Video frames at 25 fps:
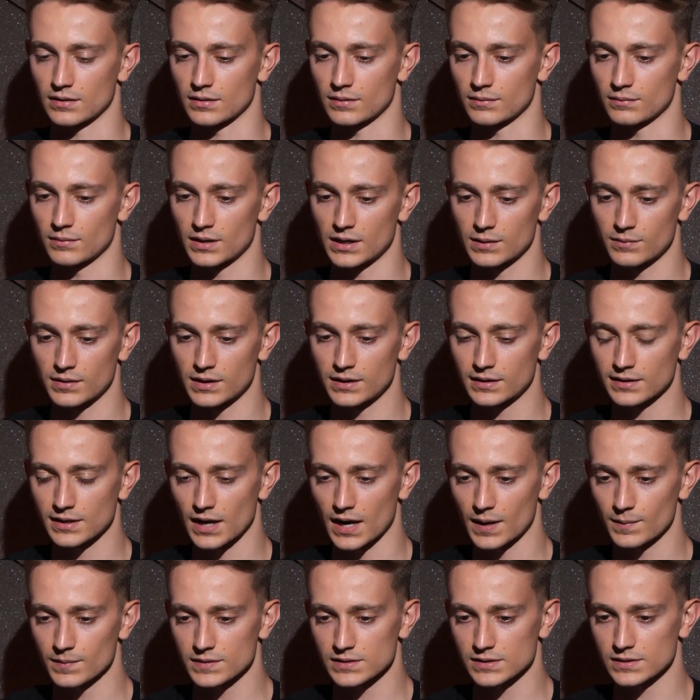many
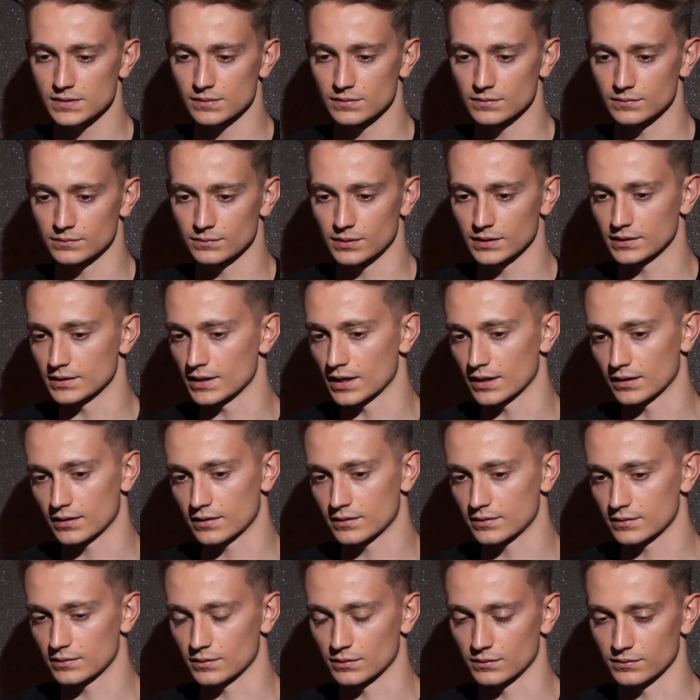times, but
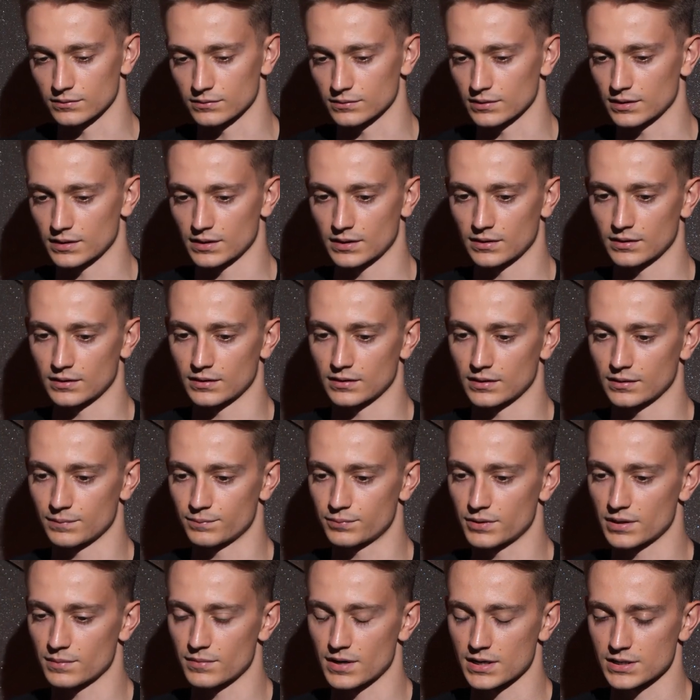
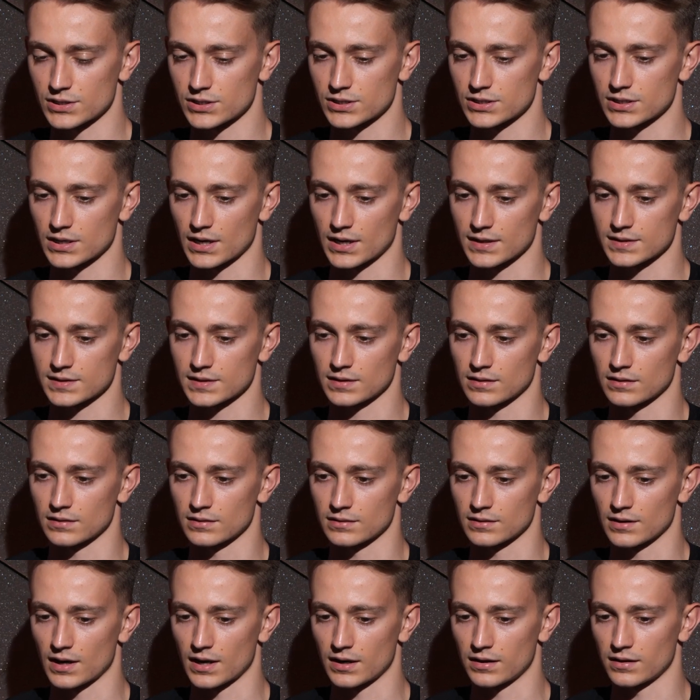pretty much as
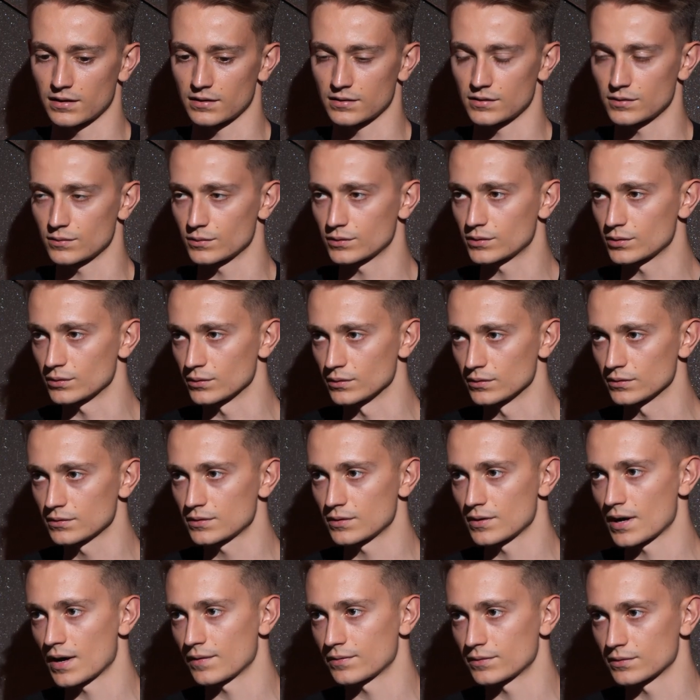in any new tool,
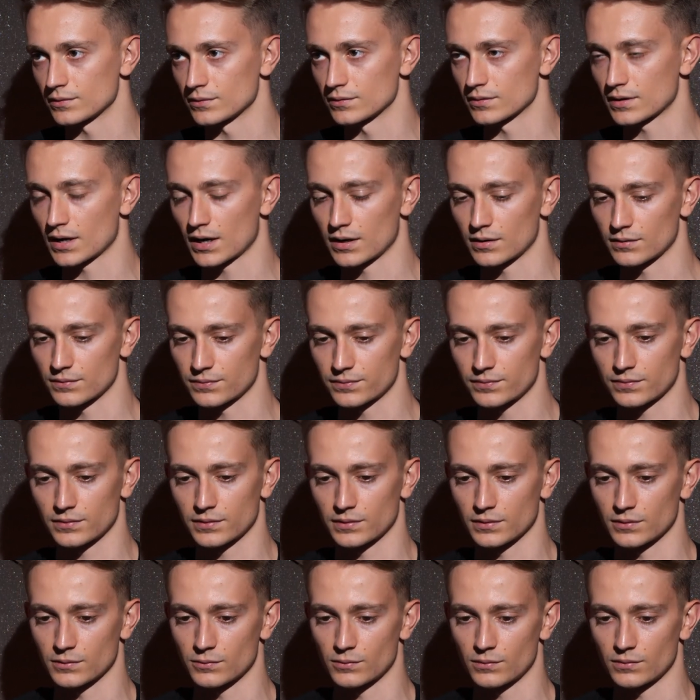you have to kind of
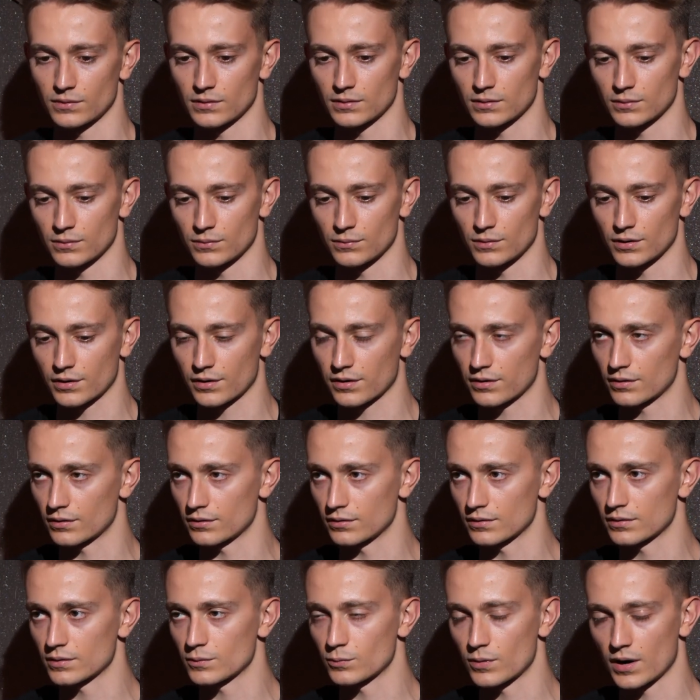work
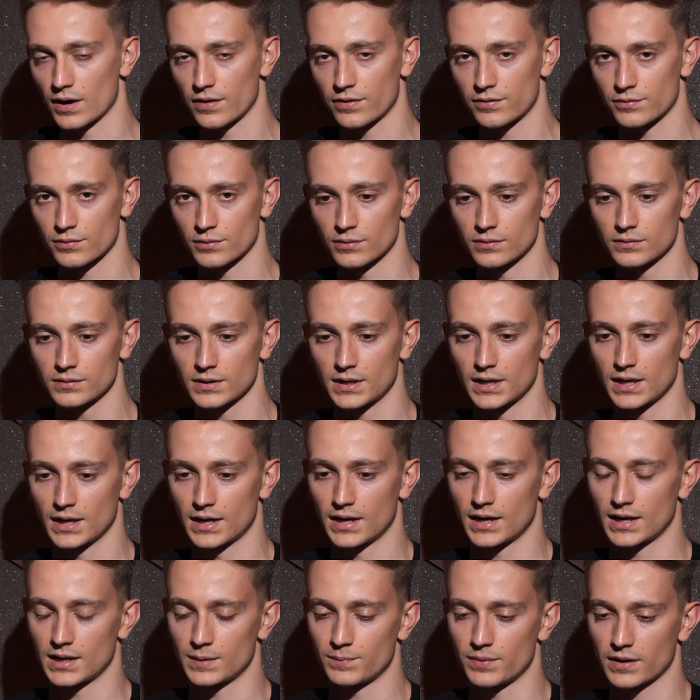your way through
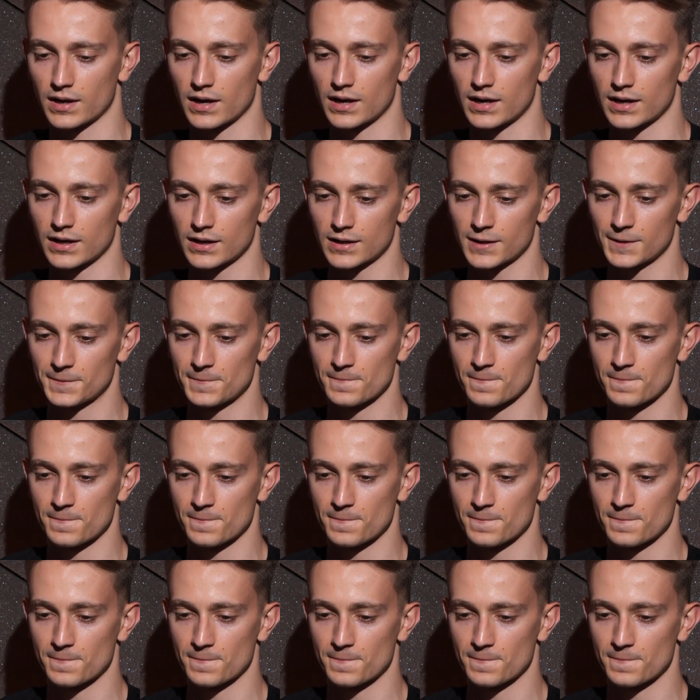at the beginning.